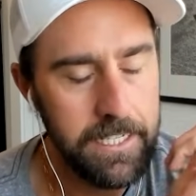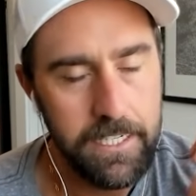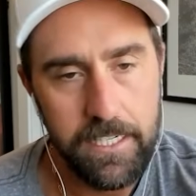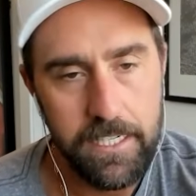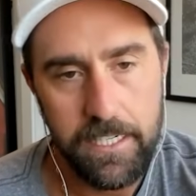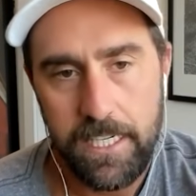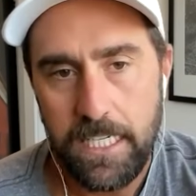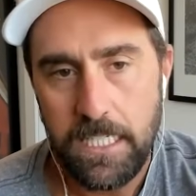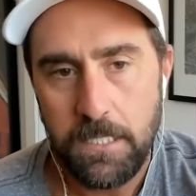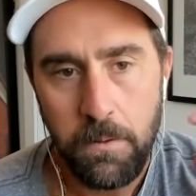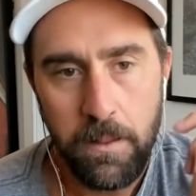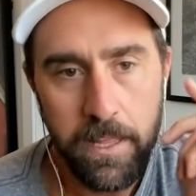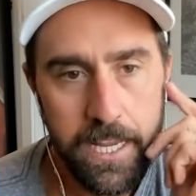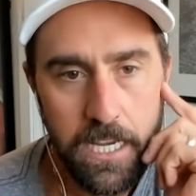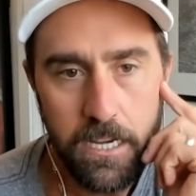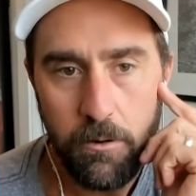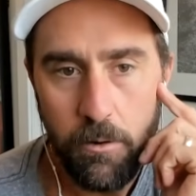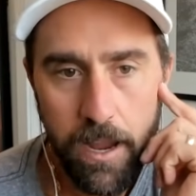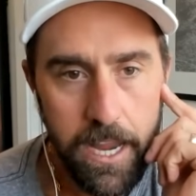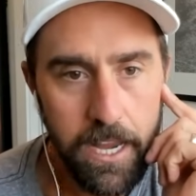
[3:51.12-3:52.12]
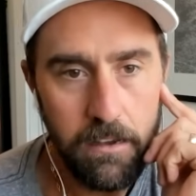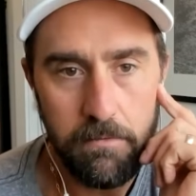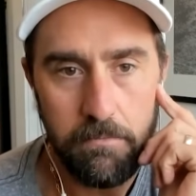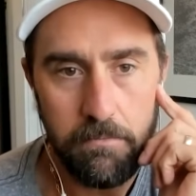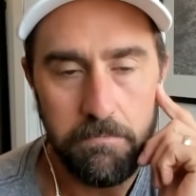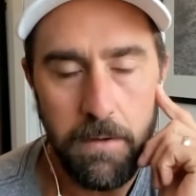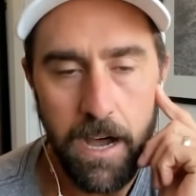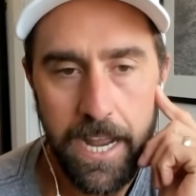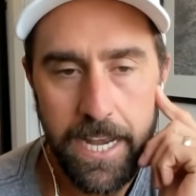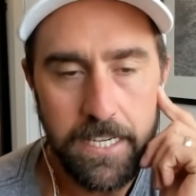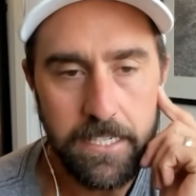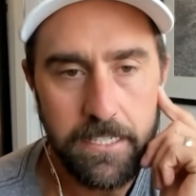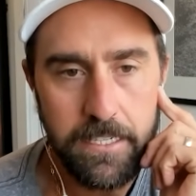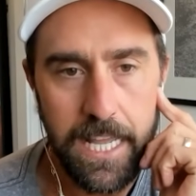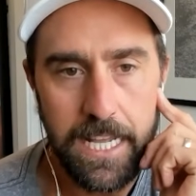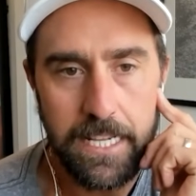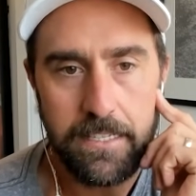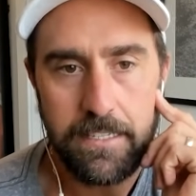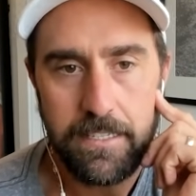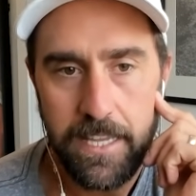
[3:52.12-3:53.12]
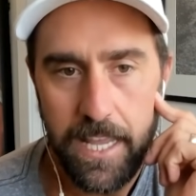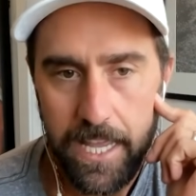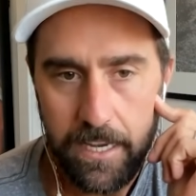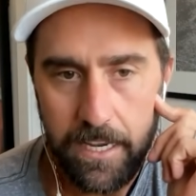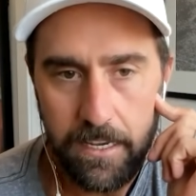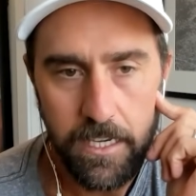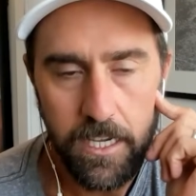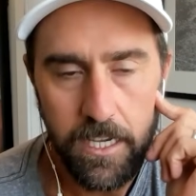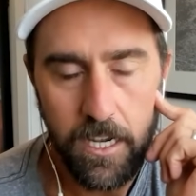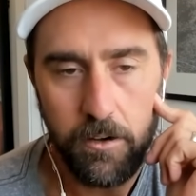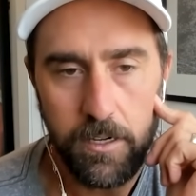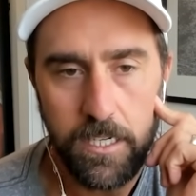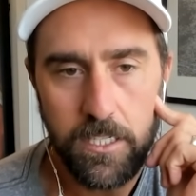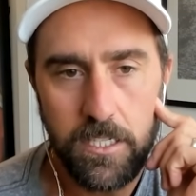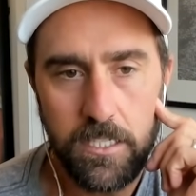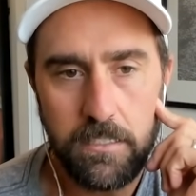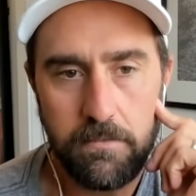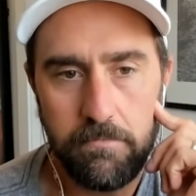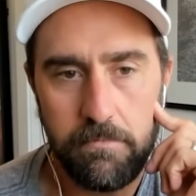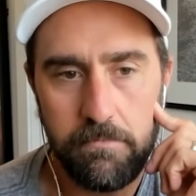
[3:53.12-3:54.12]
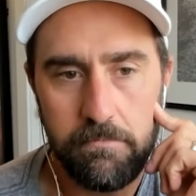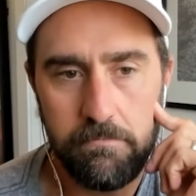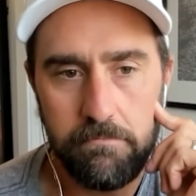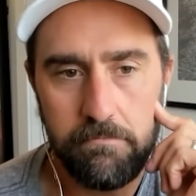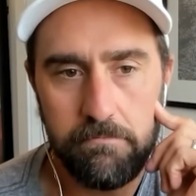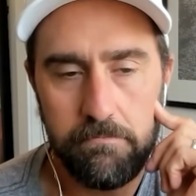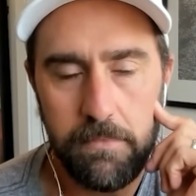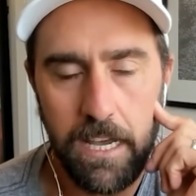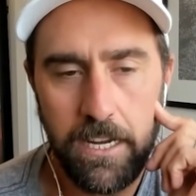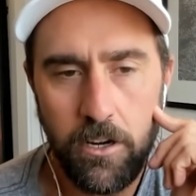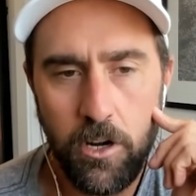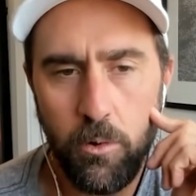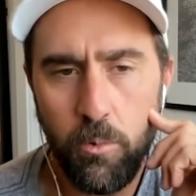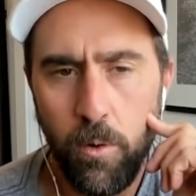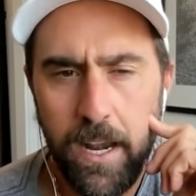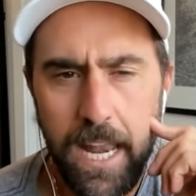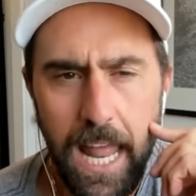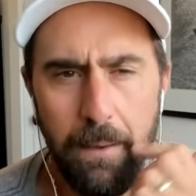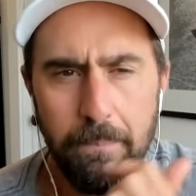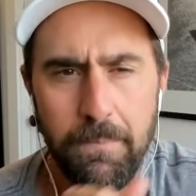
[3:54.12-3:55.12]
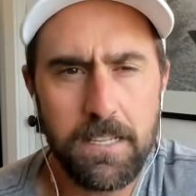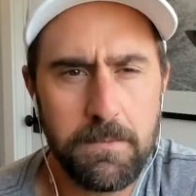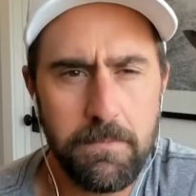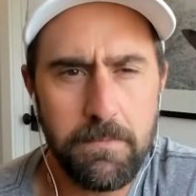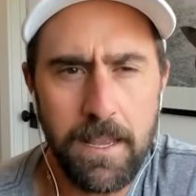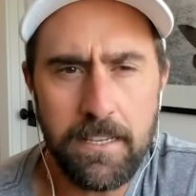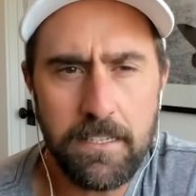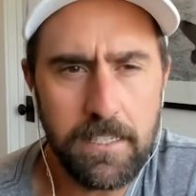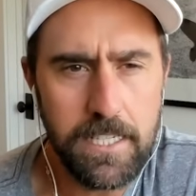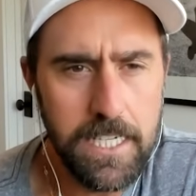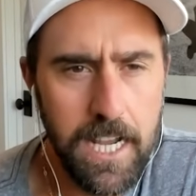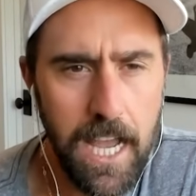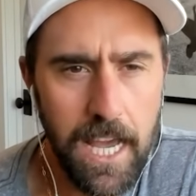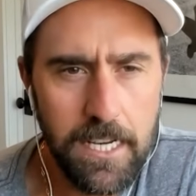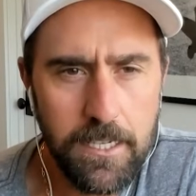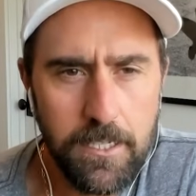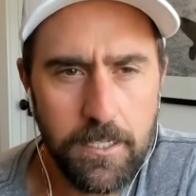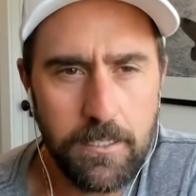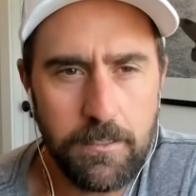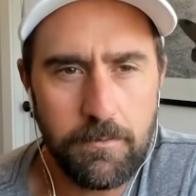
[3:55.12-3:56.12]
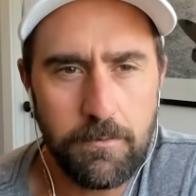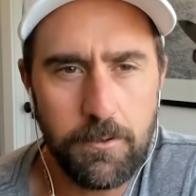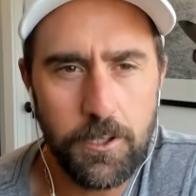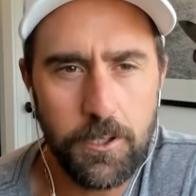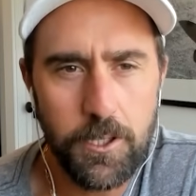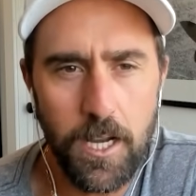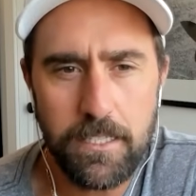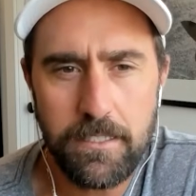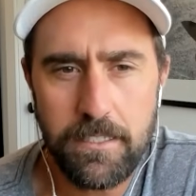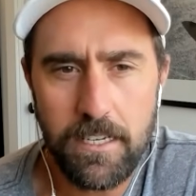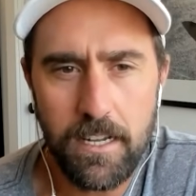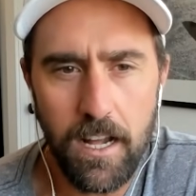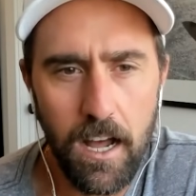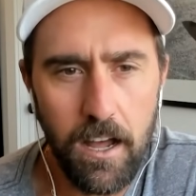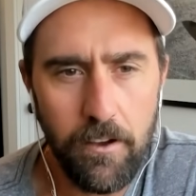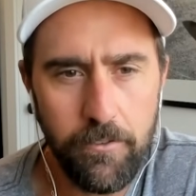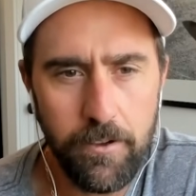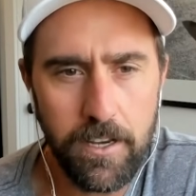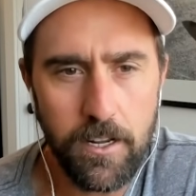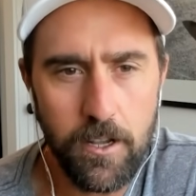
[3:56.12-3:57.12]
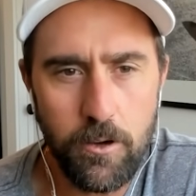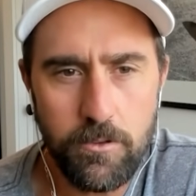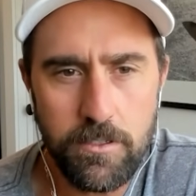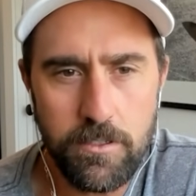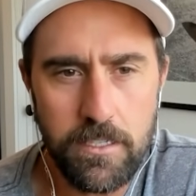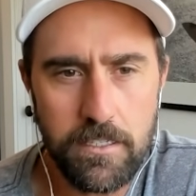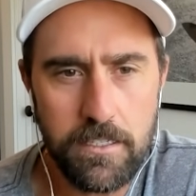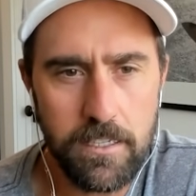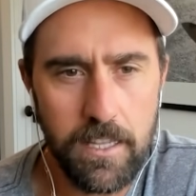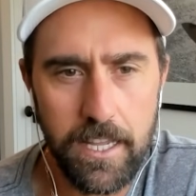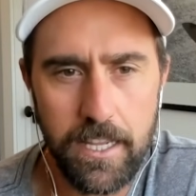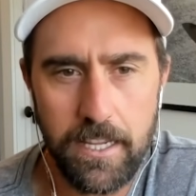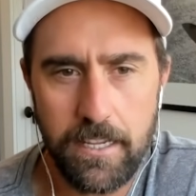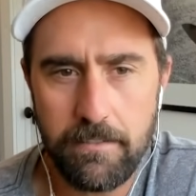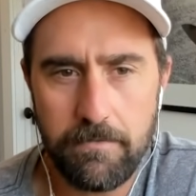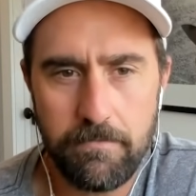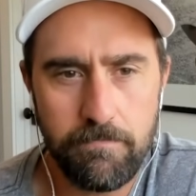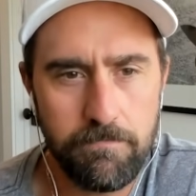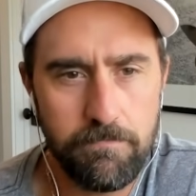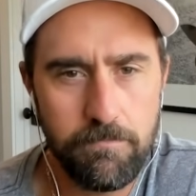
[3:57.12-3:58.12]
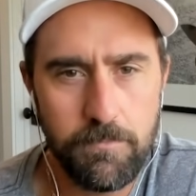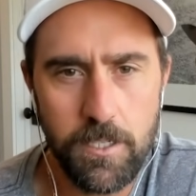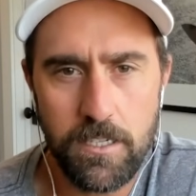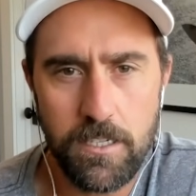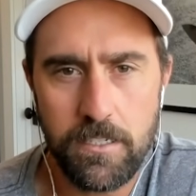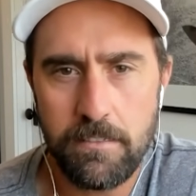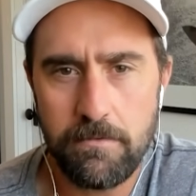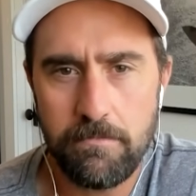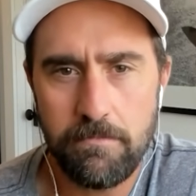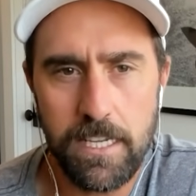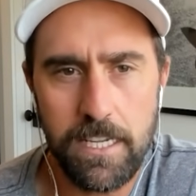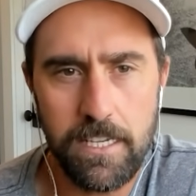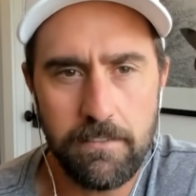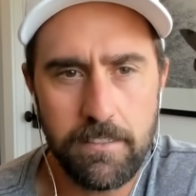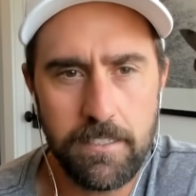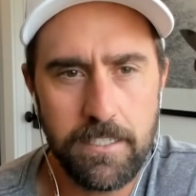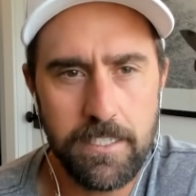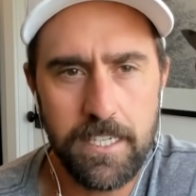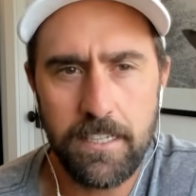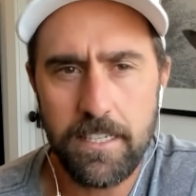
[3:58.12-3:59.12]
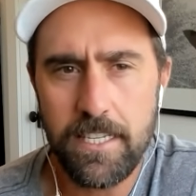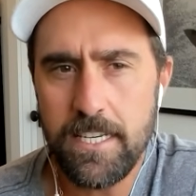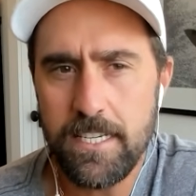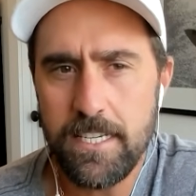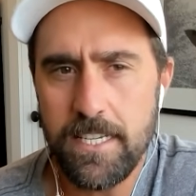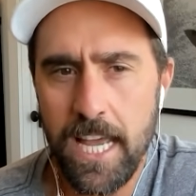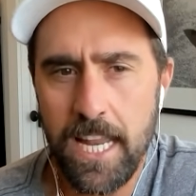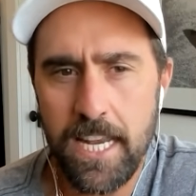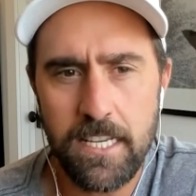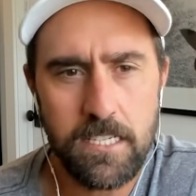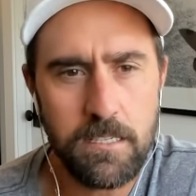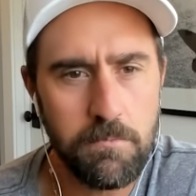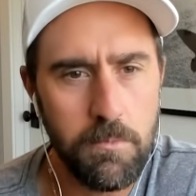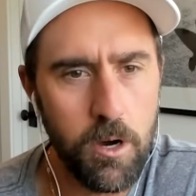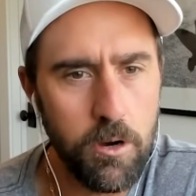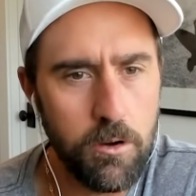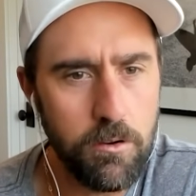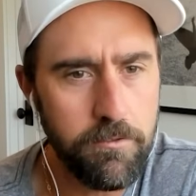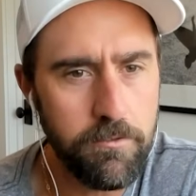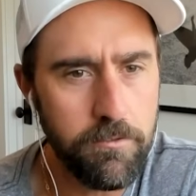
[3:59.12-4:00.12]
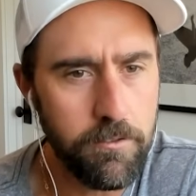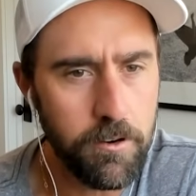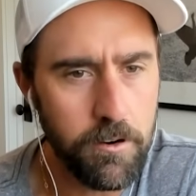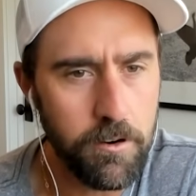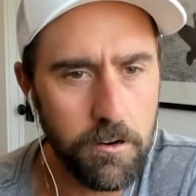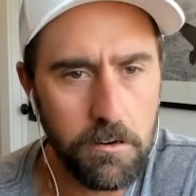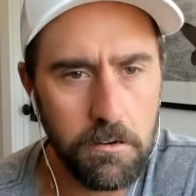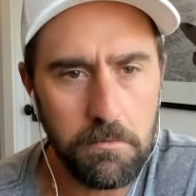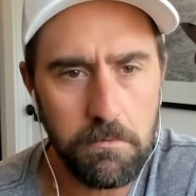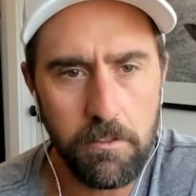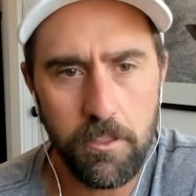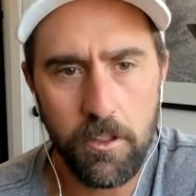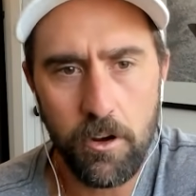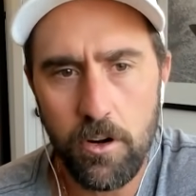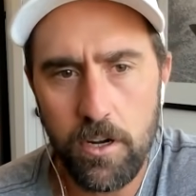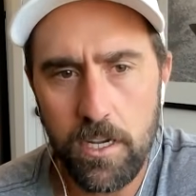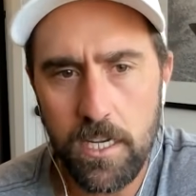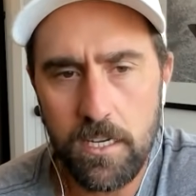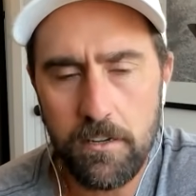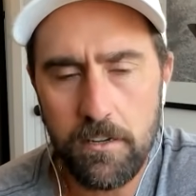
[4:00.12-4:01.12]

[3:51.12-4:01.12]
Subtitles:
he's playing great minus that set. I don't know what happens mentally. He kind of just shuts it off and goes into just silly tennis mode for 30